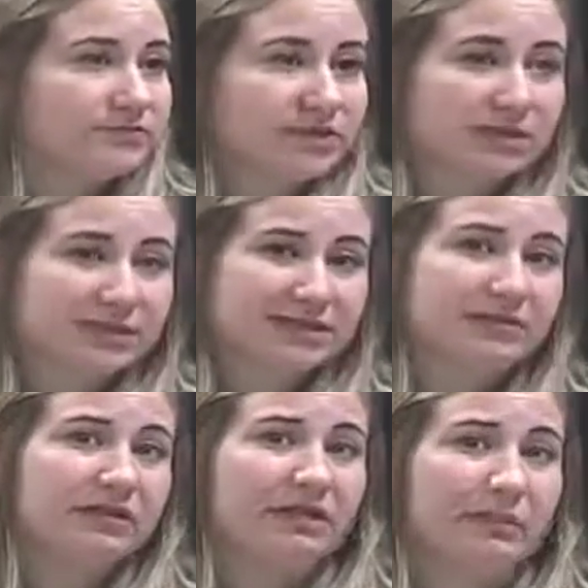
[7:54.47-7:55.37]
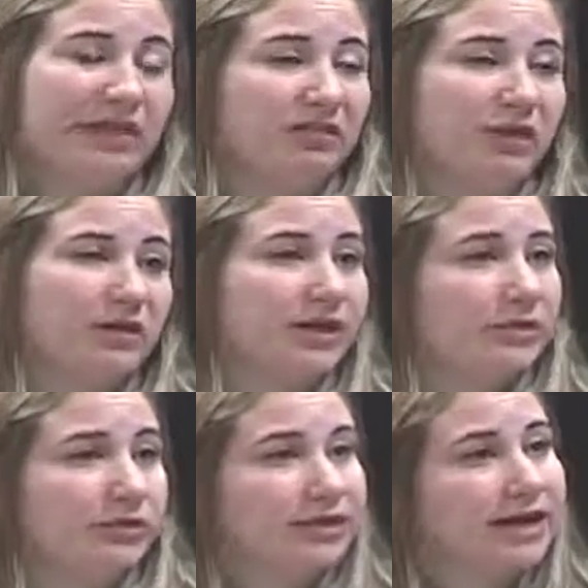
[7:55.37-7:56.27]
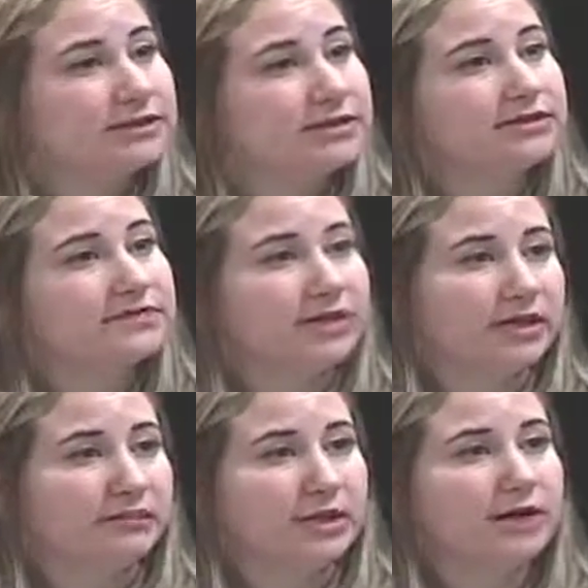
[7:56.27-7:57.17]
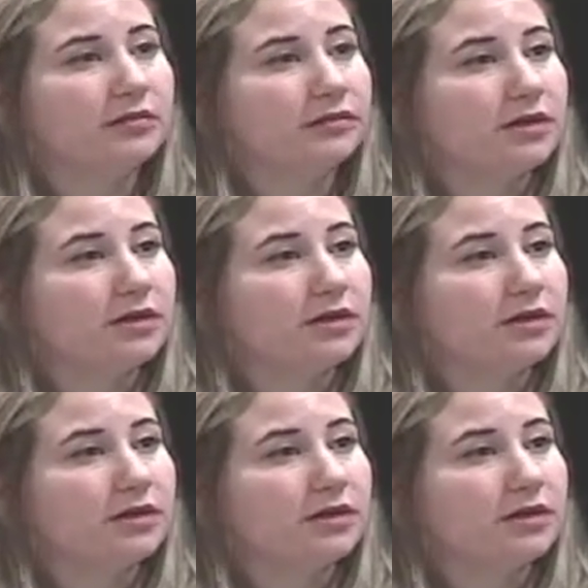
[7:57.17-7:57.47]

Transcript: So it's something that may look like your taxes via email,